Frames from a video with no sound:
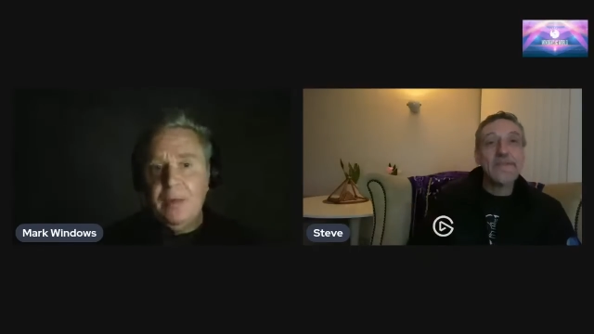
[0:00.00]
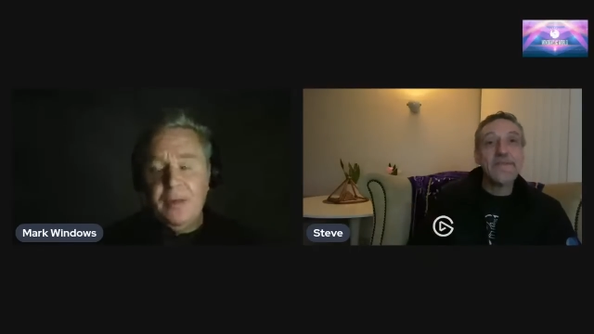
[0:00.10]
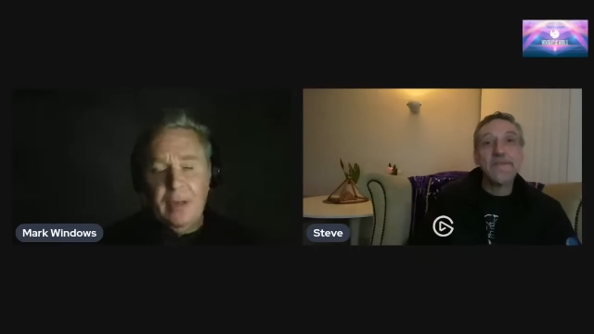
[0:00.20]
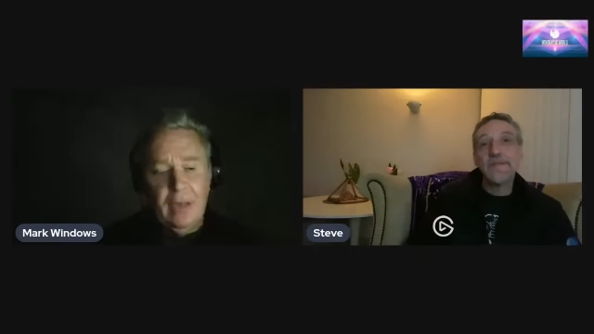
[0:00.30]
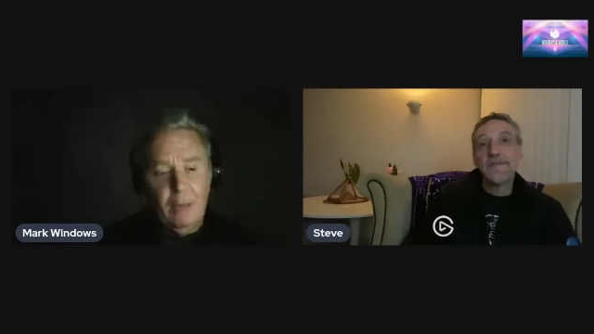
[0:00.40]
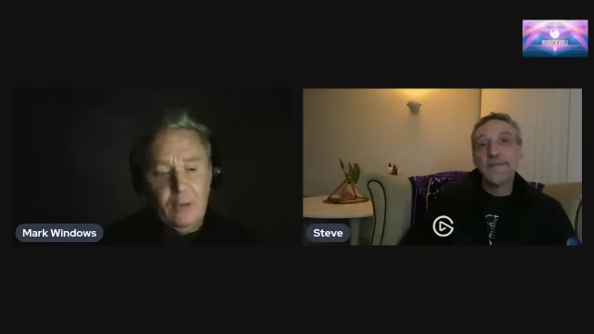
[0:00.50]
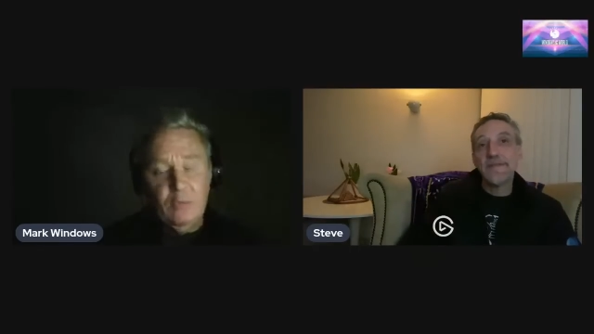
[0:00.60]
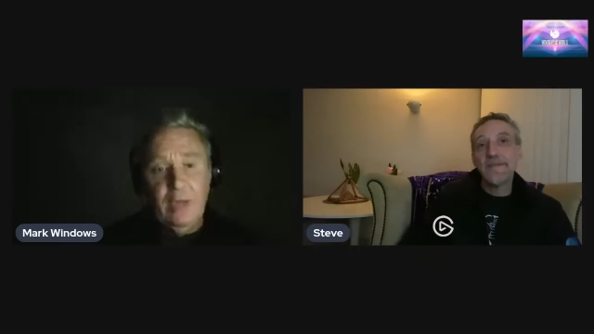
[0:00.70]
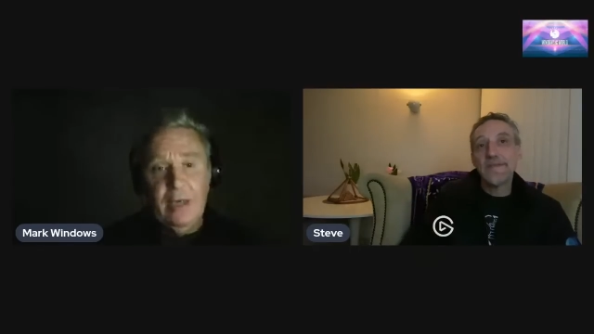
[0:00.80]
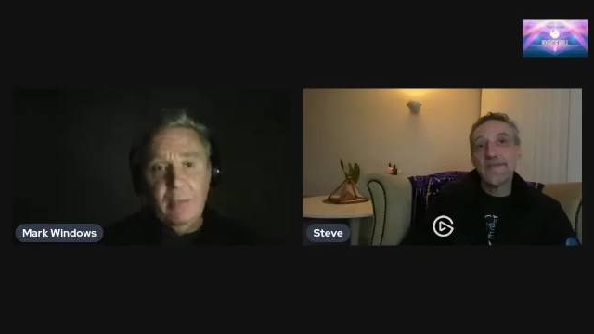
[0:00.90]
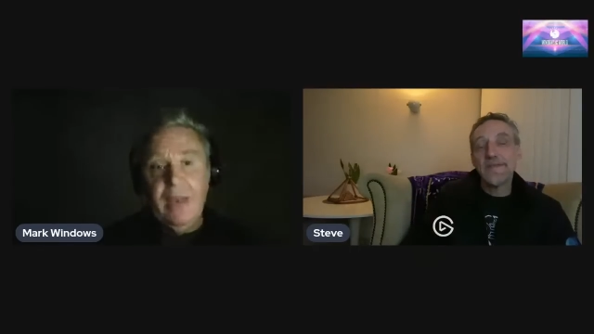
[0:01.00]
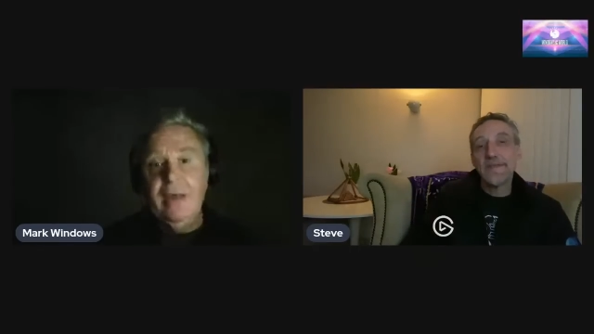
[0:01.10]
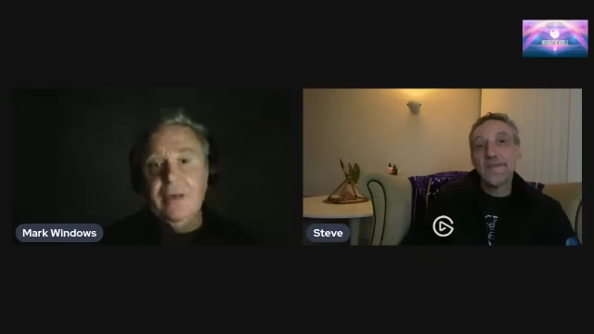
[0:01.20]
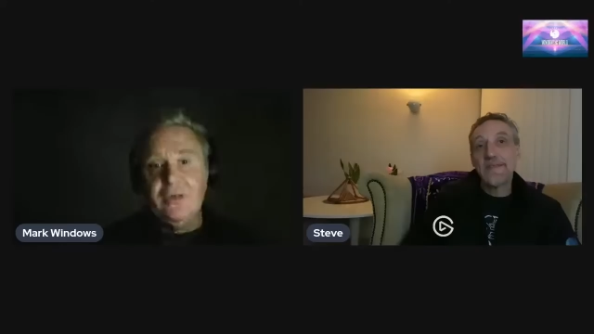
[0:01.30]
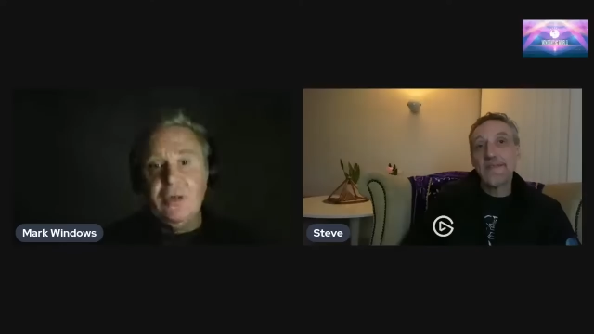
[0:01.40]
Speaker 1: You know how
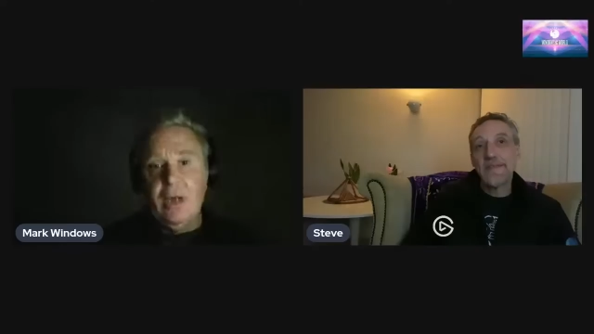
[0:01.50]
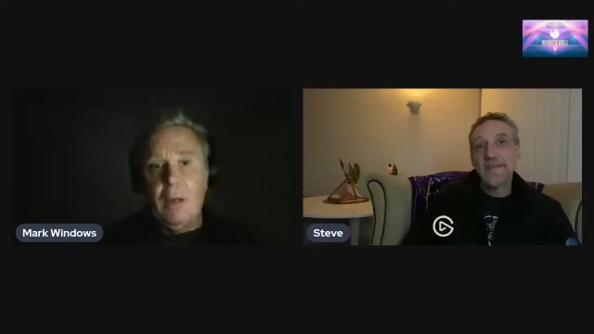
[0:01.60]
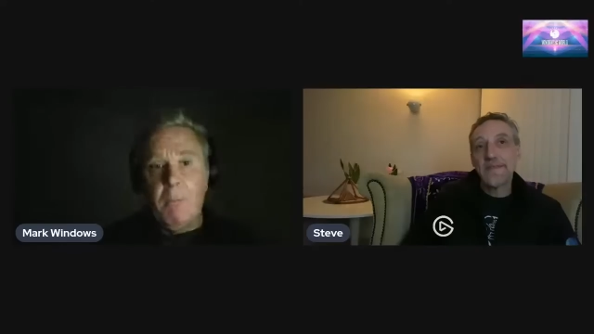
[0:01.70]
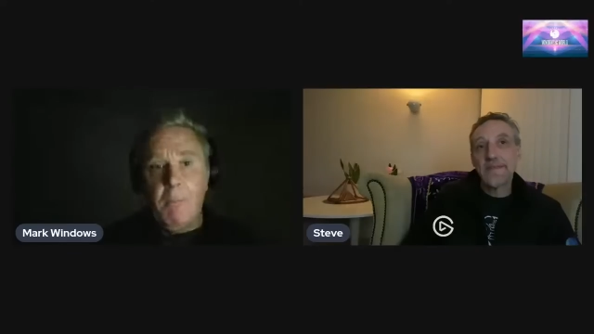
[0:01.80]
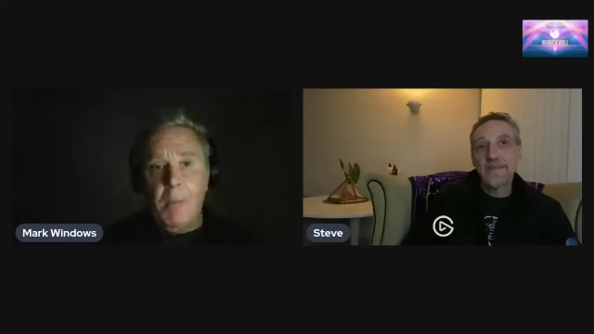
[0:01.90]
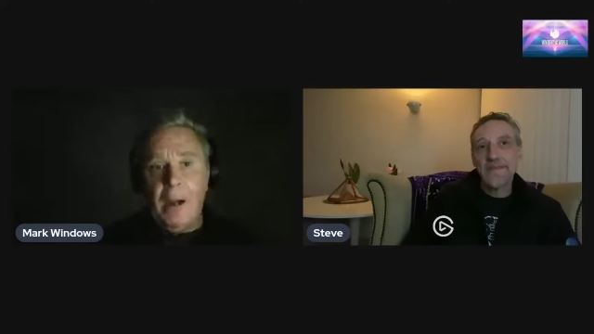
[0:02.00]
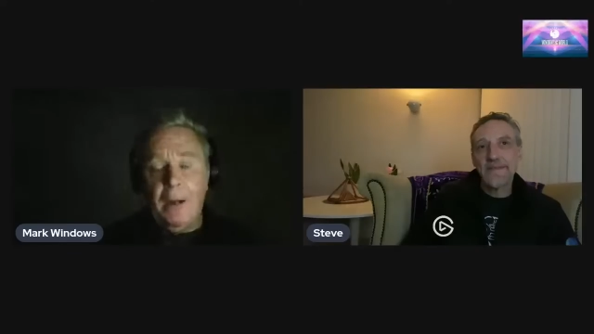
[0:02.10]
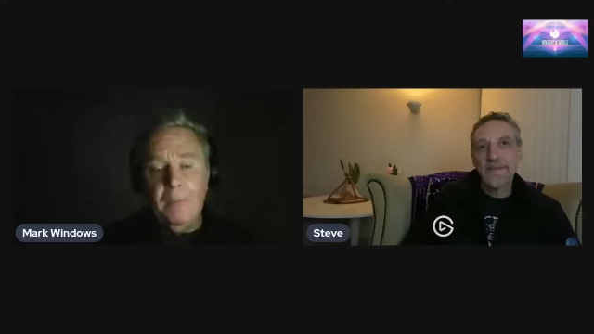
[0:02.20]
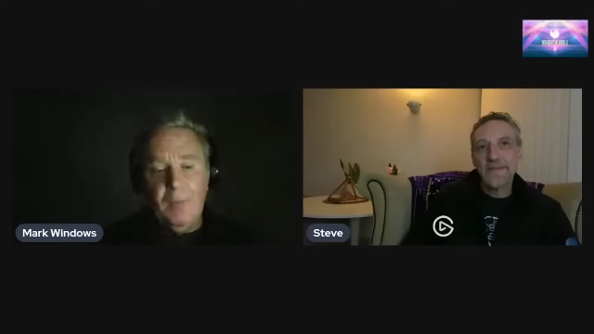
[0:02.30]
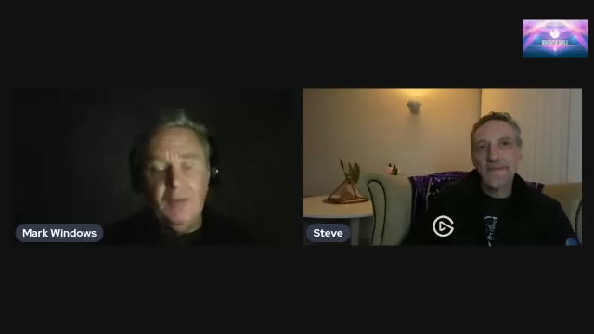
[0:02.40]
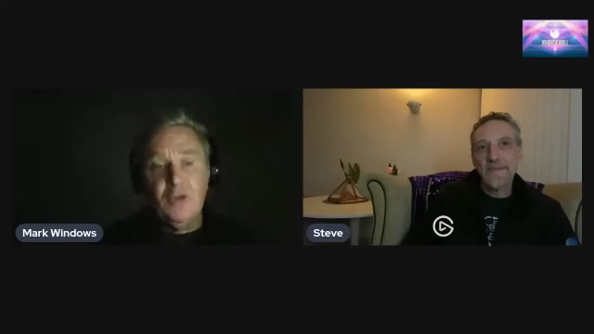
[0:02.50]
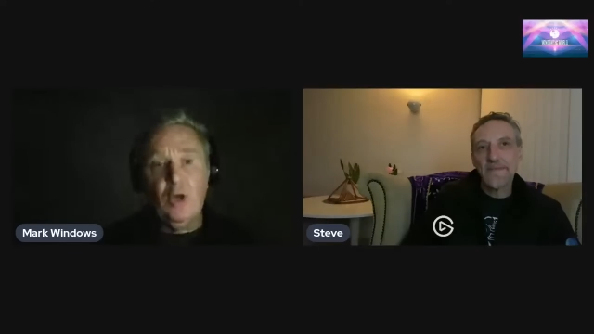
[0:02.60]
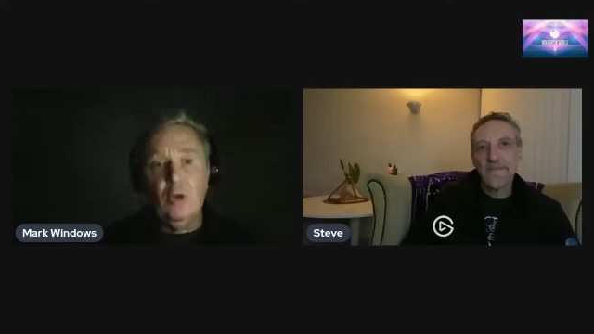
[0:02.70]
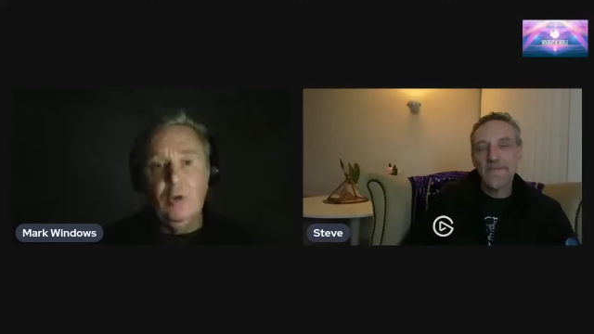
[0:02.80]
intolerant it was because.